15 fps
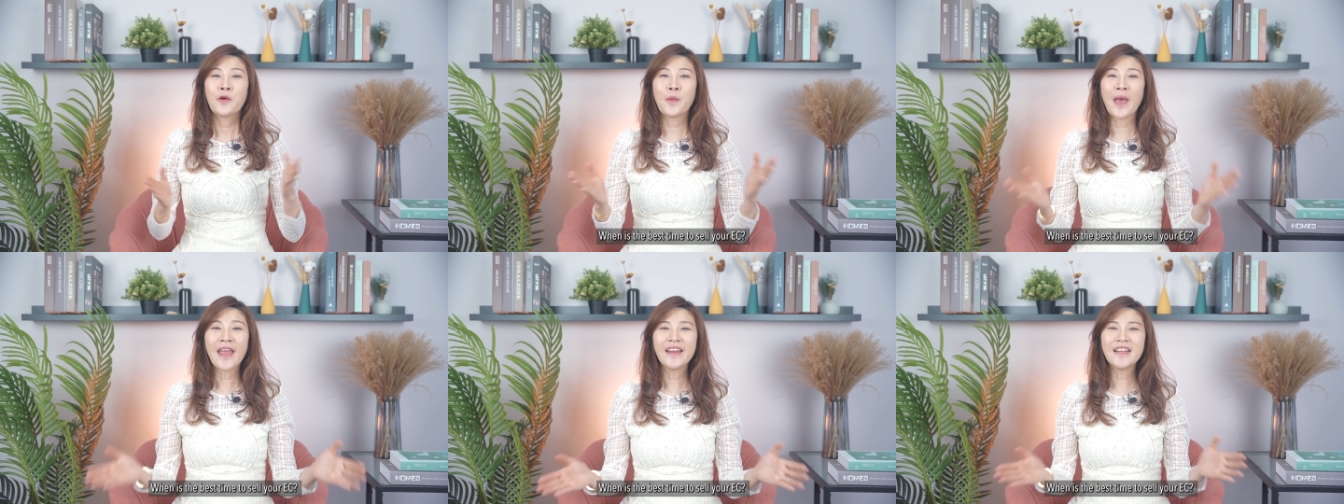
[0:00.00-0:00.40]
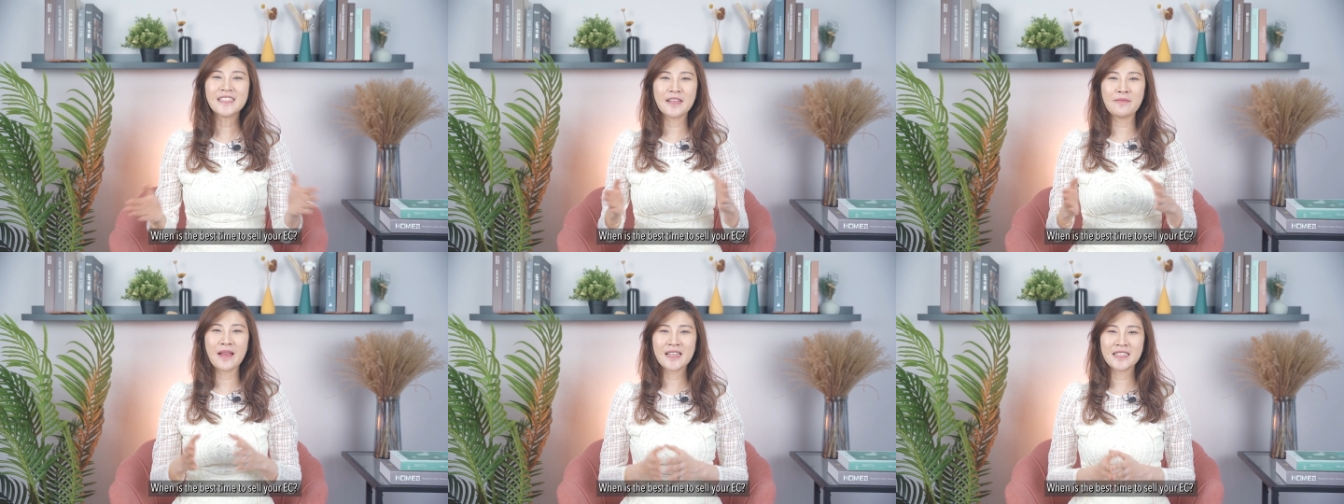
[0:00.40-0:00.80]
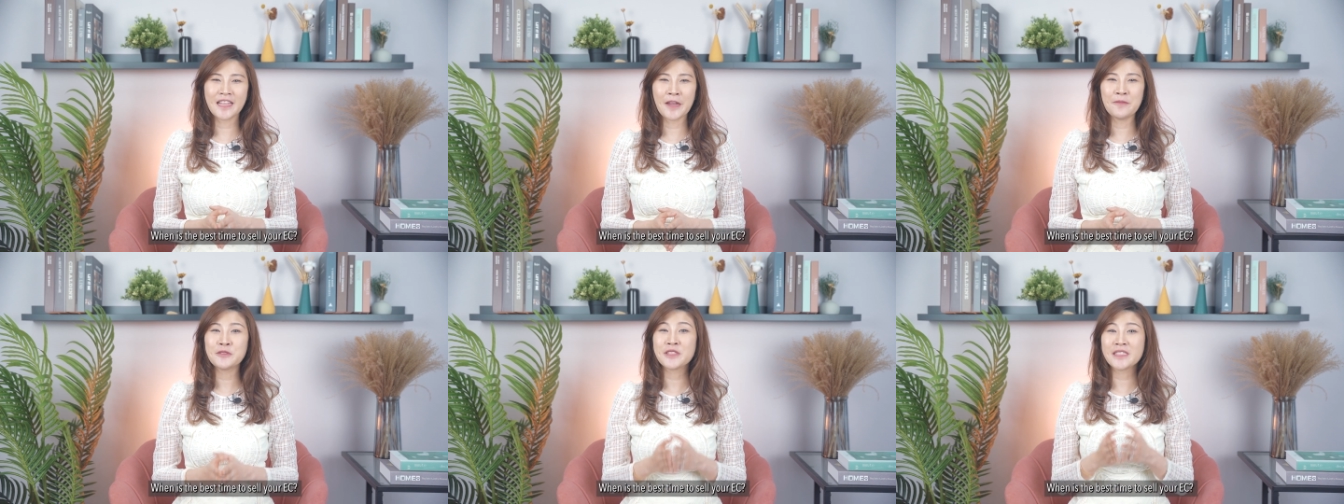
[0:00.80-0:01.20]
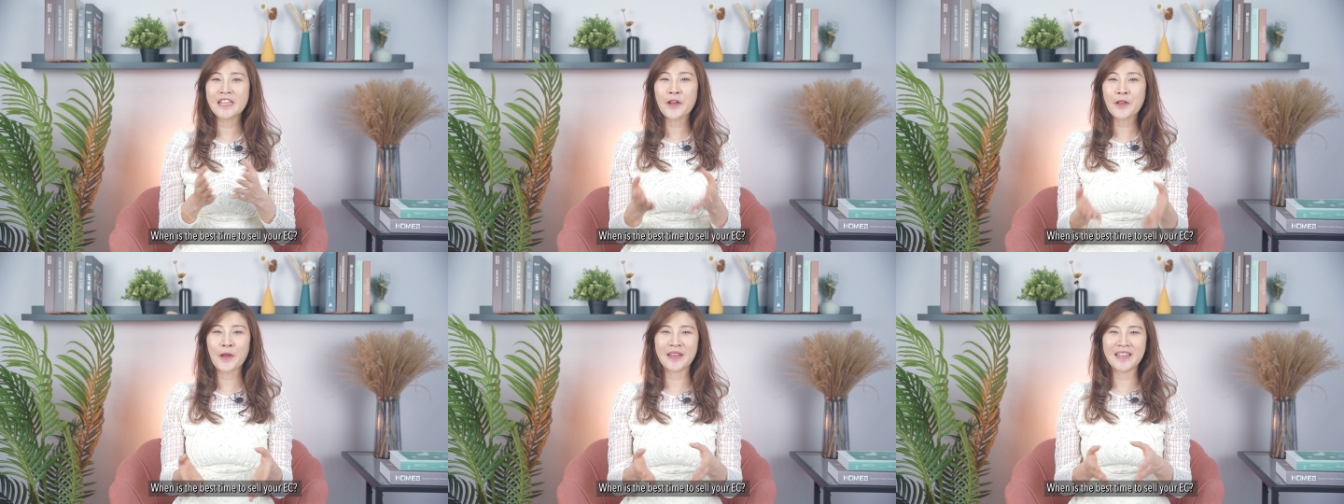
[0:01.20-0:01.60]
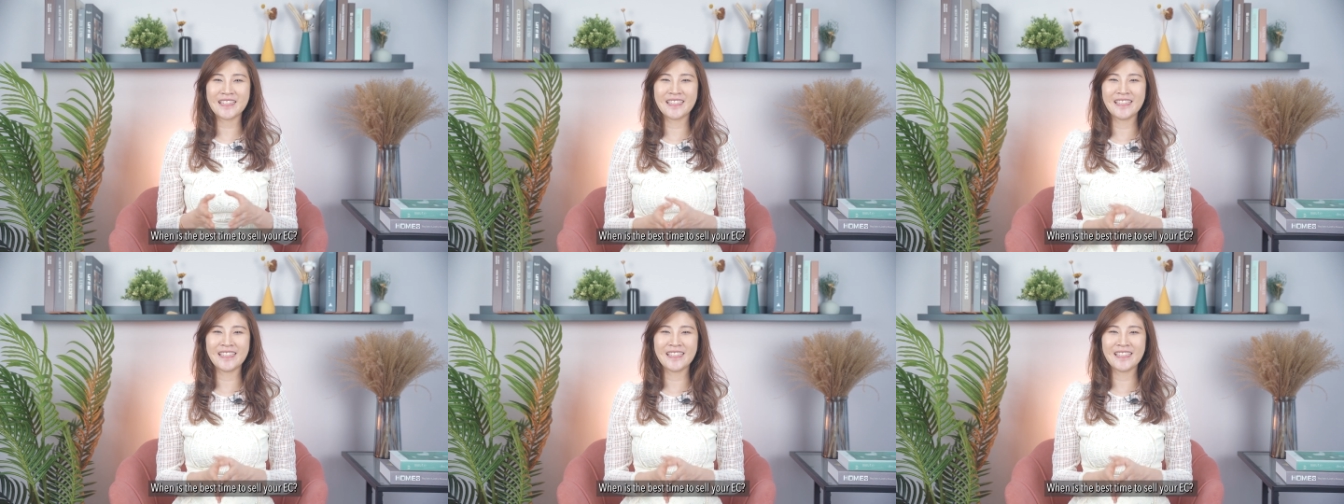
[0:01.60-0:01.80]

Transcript: When is the best time to sell your E